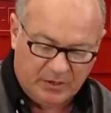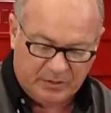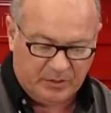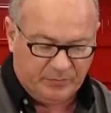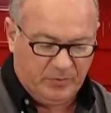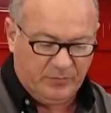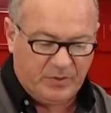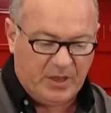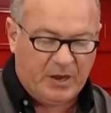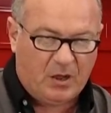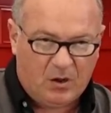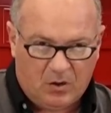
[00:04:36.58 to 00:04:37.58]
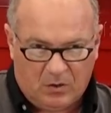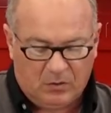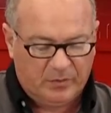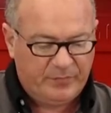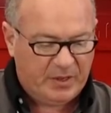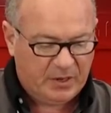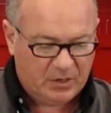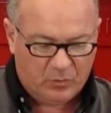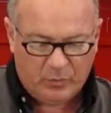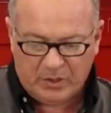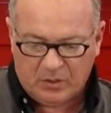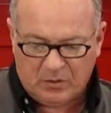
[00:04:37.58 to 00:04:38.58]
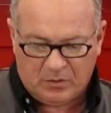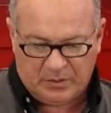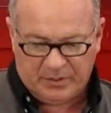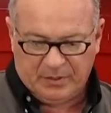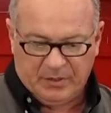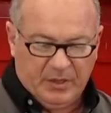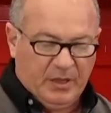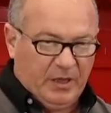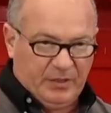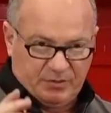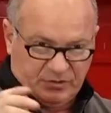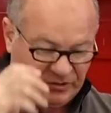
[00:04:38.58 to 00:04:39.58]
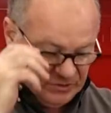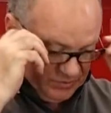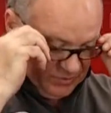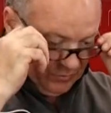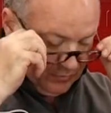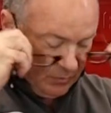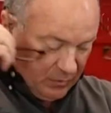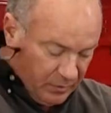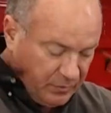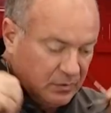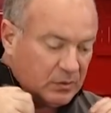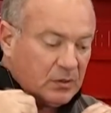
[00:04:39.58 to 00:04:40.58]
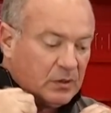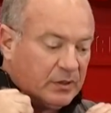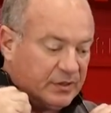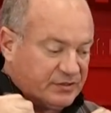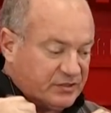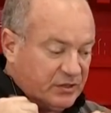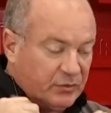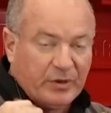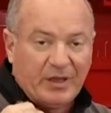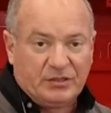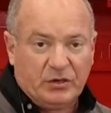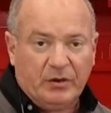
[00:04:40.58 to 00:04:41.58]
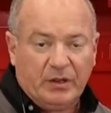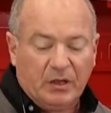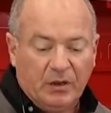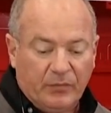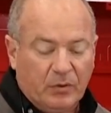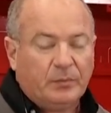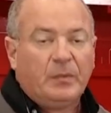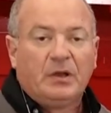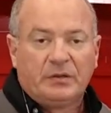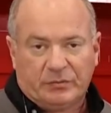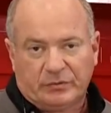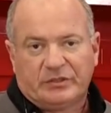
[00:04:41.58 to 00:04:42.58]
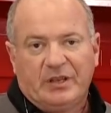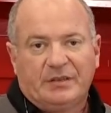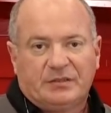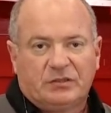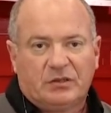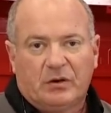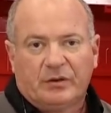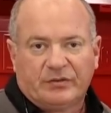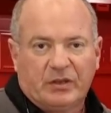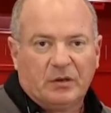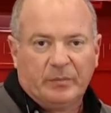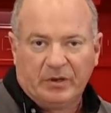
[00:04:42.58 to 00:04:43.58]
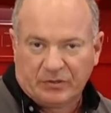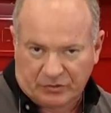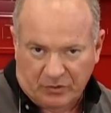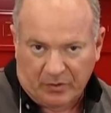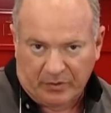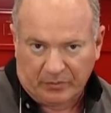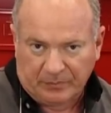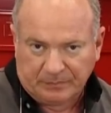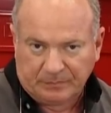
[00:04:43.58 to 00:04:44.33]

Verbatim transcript: Now if you've got all of that going on and there's still, it's still not turning over, chances are it's going to be your starter.